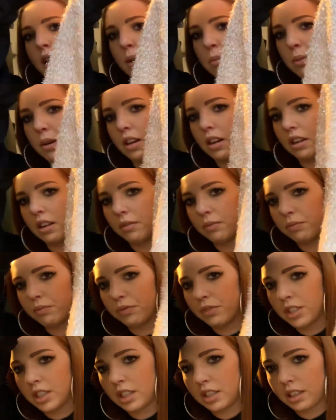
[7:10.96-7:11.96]
But
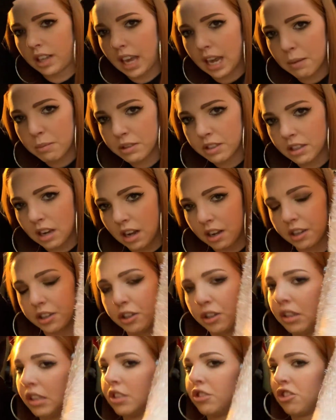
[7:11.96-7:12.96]
the camera's not going to
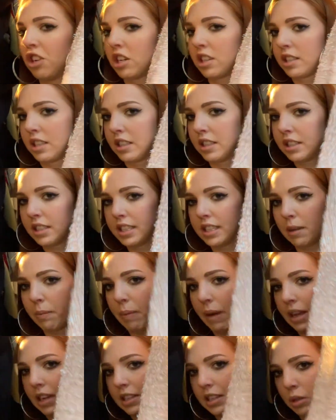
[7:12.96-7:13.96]
do this justice. It's a
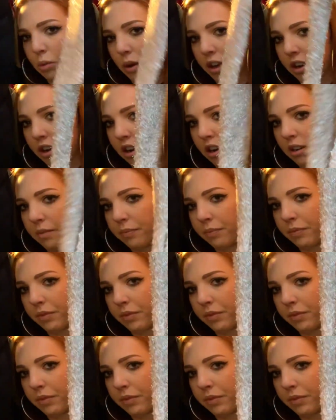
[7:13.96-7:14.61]
pink sweater